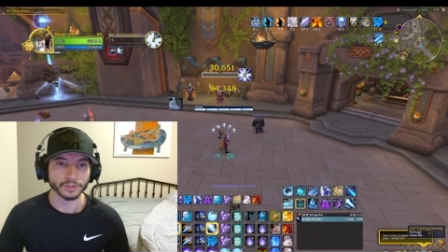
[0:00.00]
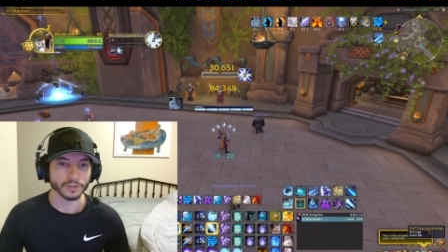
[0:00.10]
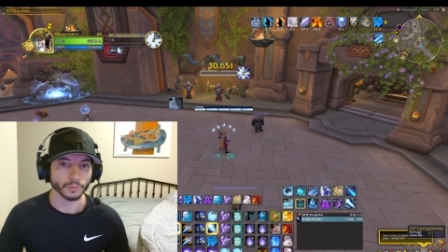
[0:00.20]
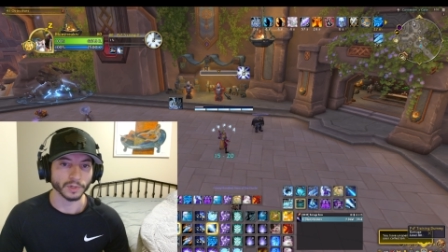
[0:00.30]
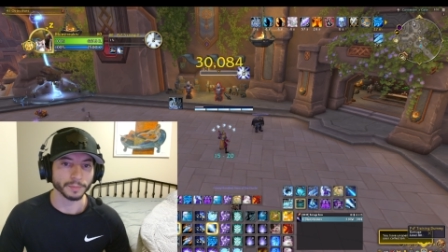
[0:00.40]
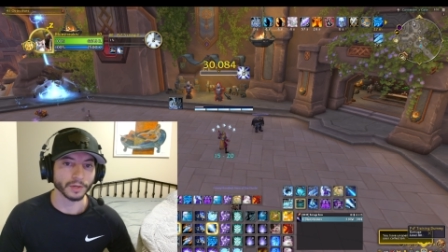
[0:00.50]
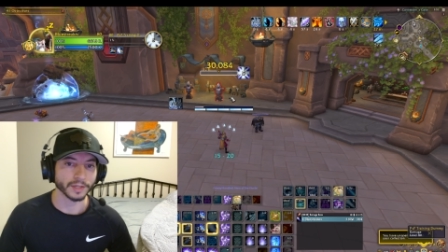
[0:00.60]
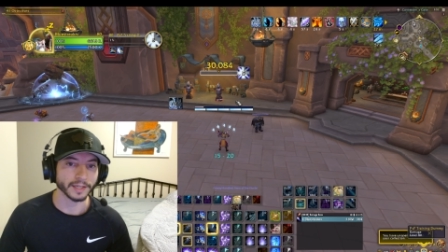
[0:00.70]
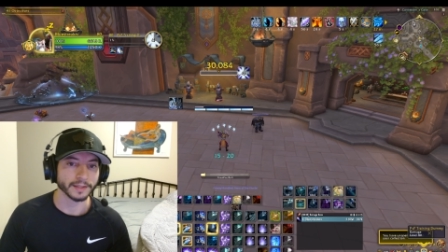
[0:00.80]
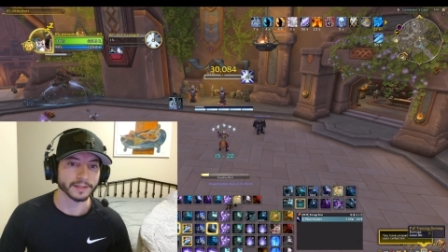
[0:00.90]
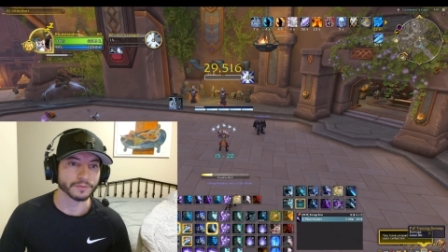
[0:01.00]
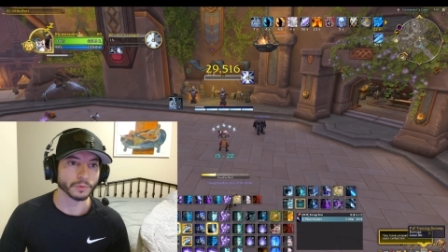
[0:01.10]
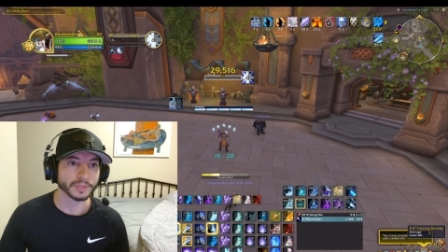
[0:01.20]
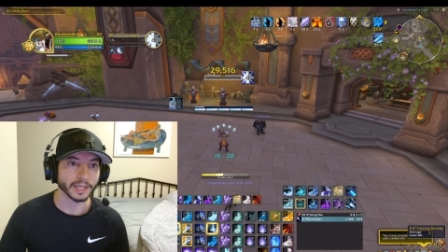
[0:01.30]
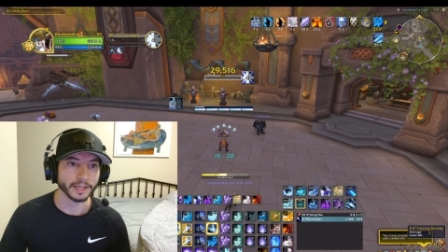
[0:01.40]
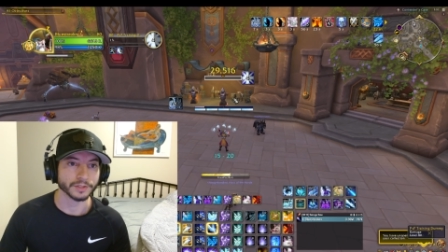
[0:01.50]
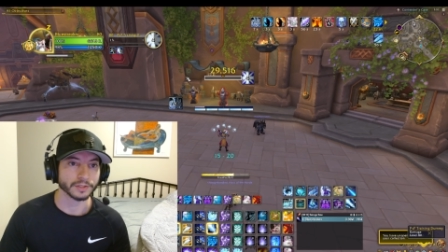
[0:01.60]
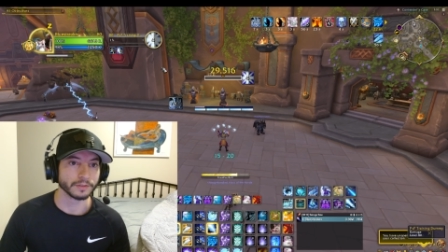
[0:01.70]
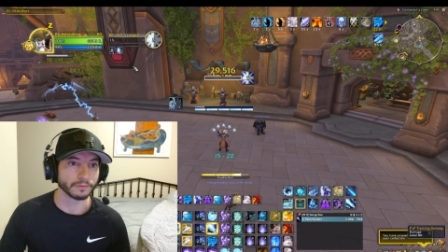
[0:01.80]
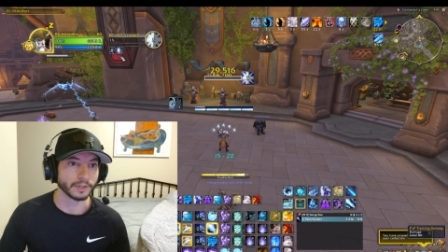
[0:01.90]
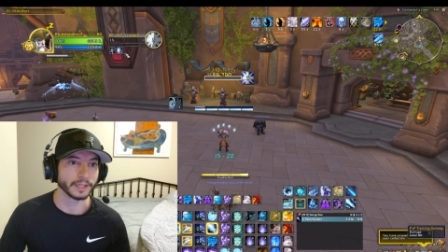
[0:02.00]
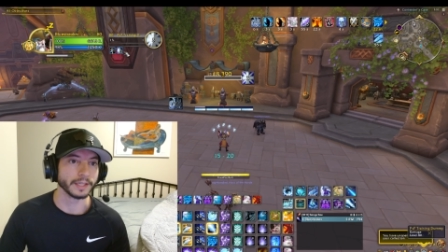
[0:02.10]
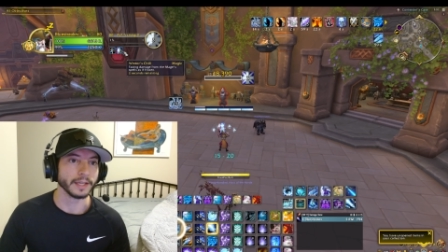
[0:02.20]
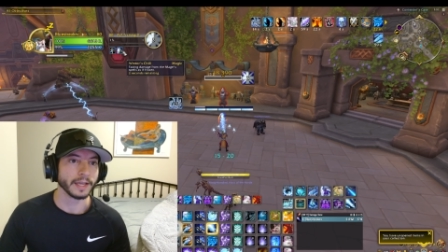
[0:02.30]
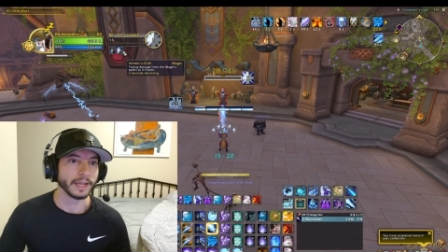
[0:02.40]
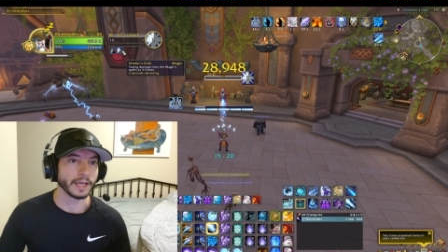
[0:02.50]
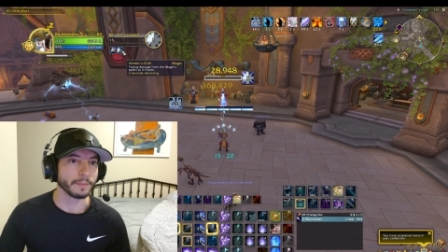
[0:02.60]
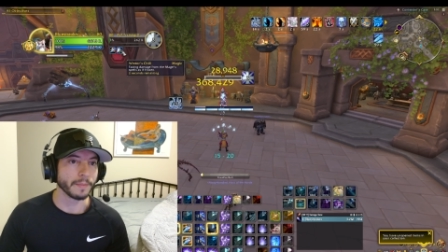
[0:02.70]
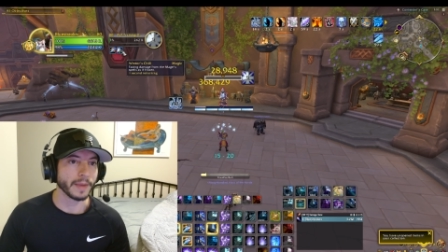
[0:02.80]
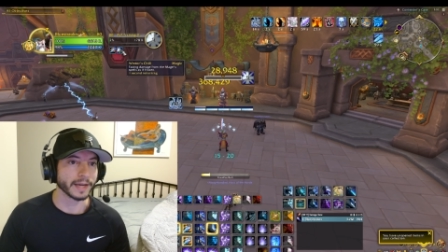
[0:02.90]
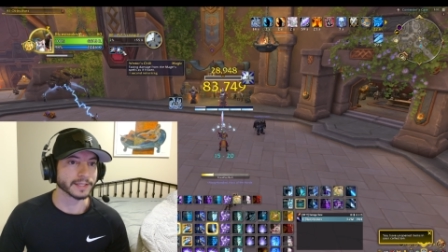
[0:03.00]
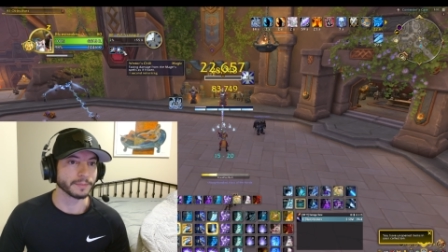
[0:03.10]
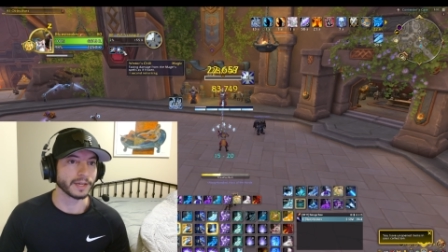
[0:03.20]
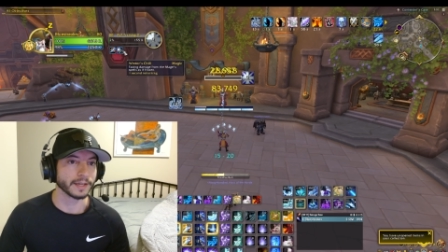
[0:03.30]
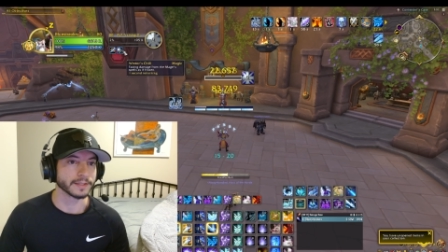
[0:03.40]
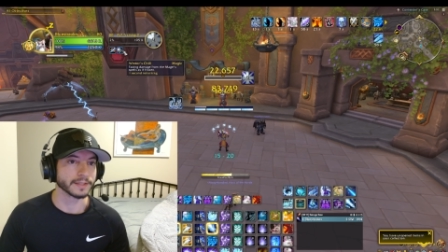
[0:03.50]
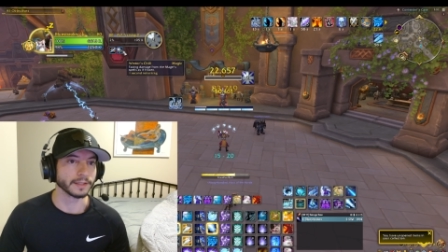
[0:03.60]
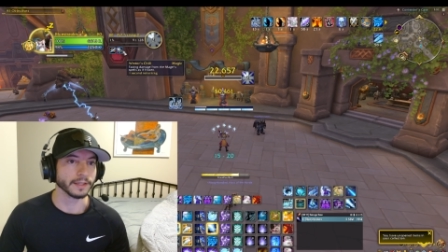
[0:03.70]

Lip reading: just worry about getting this rotation right and maximizing